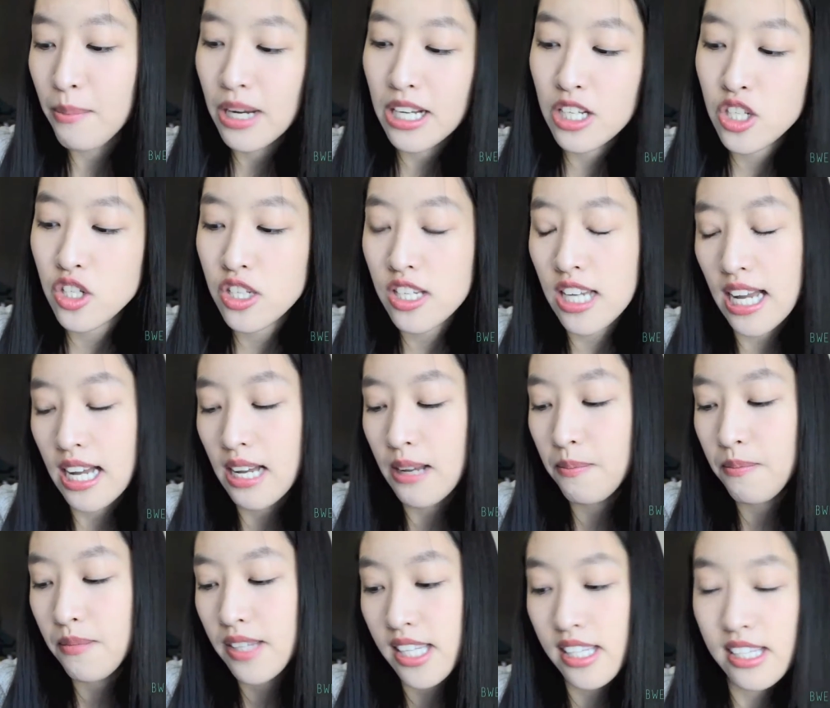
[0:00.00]
much,
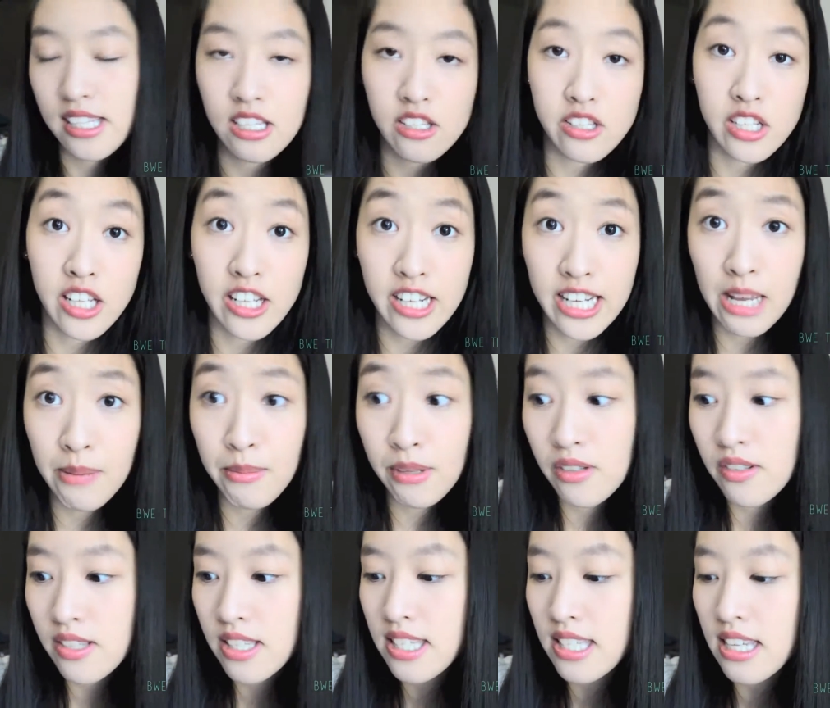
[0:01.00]
since there's a lot of
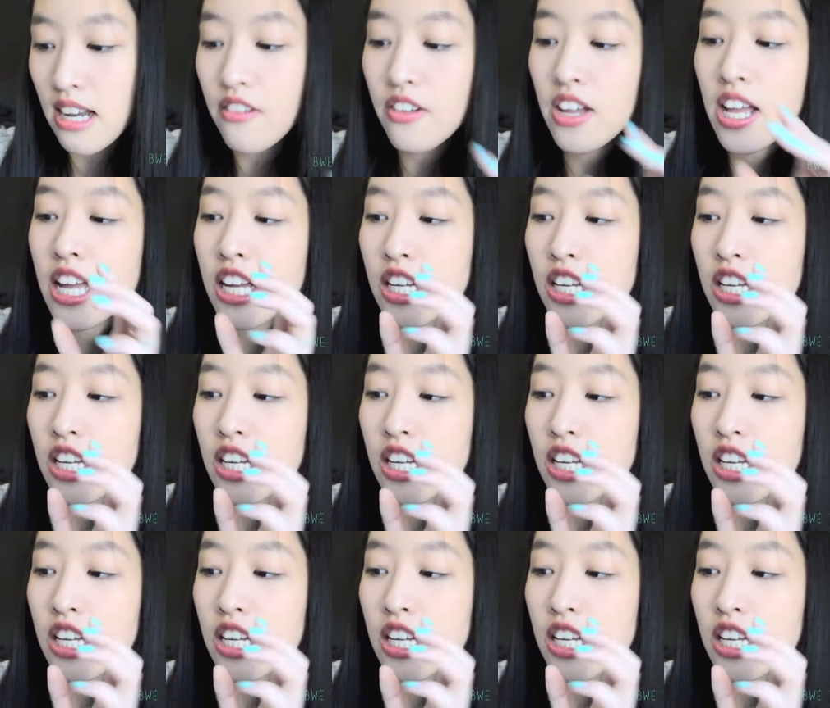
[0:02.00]
chemicals and stuff.